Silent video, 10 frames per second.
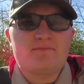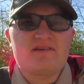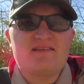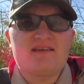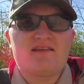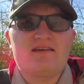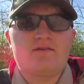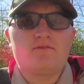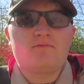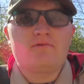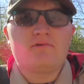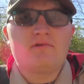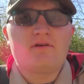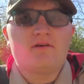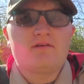be needing
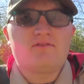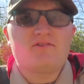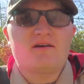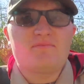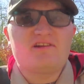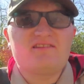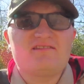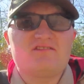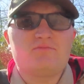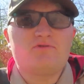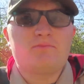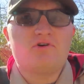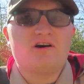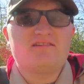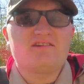to complete this
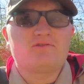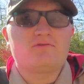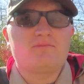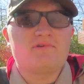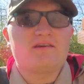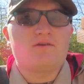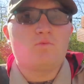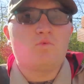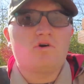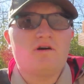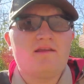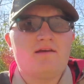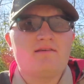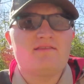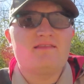project would be
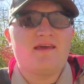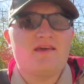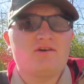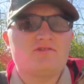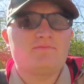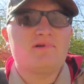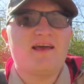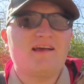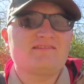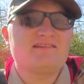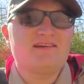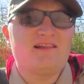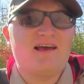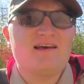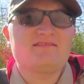wood, nails,
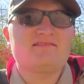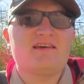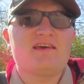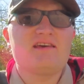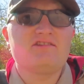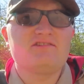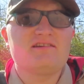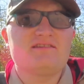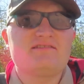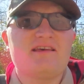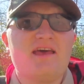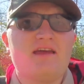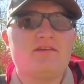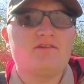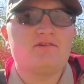plexiglass, hinges,
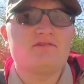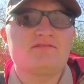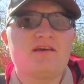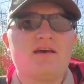handles,